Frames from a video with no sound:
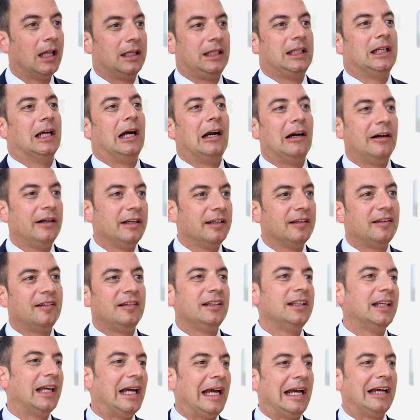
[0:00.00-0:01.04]
the
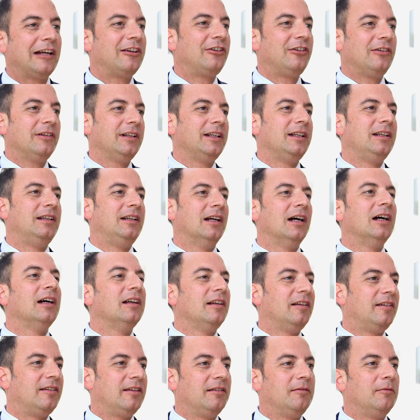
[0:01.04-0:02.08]
RNC actually
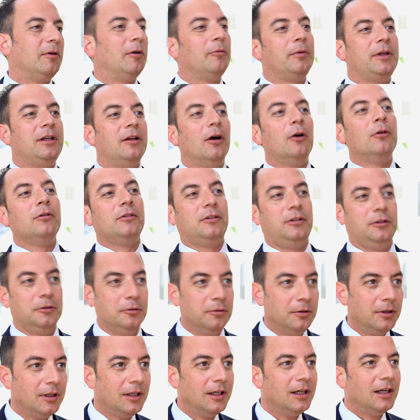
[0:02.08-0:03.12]
does and what we don't
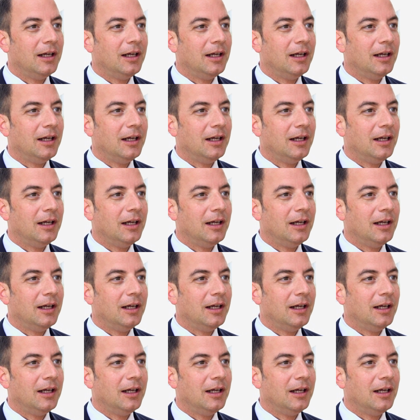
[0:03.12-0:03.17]
do.